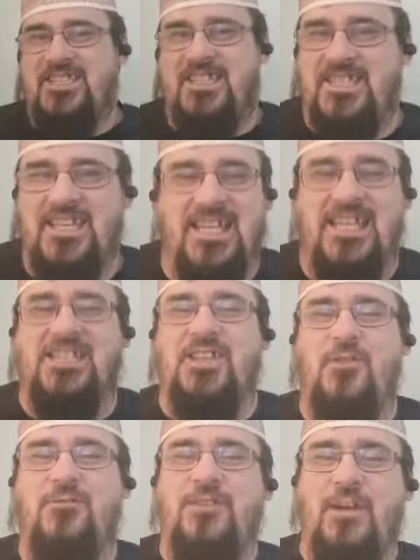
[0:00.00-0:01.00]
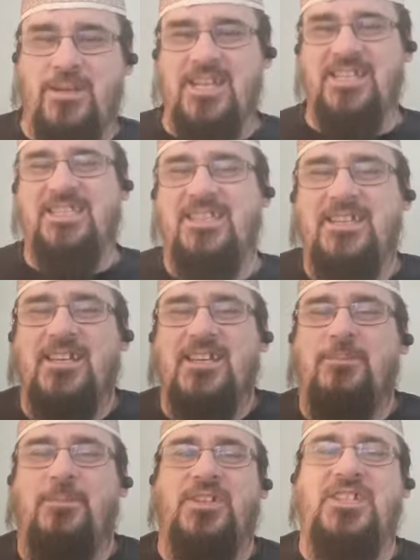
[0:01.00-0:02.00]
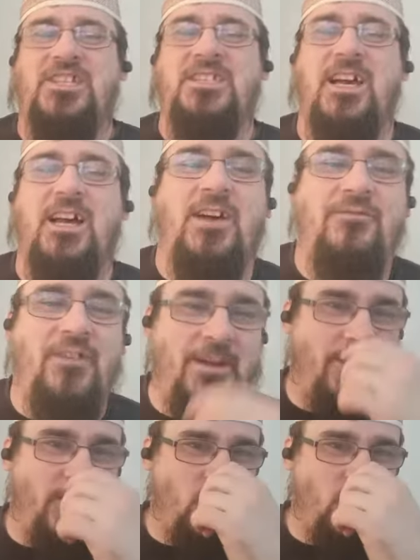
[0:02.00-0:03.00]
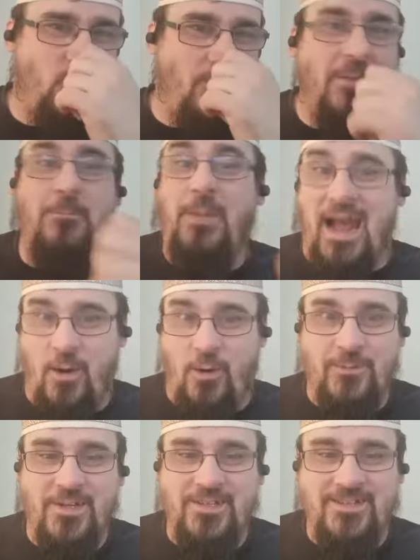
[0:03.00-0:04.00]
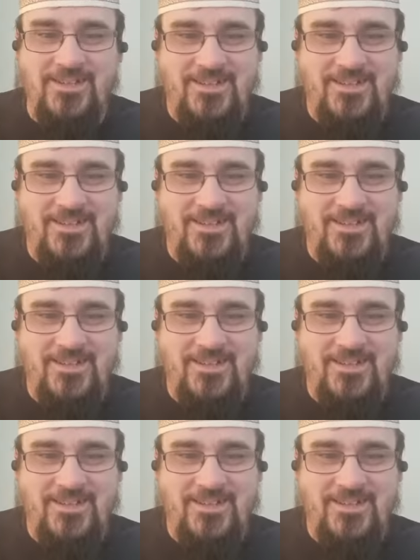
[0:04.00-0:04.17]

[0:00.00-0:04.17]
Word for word: Sister Lily's no feminist, but she's a, a very much a woman empowerment.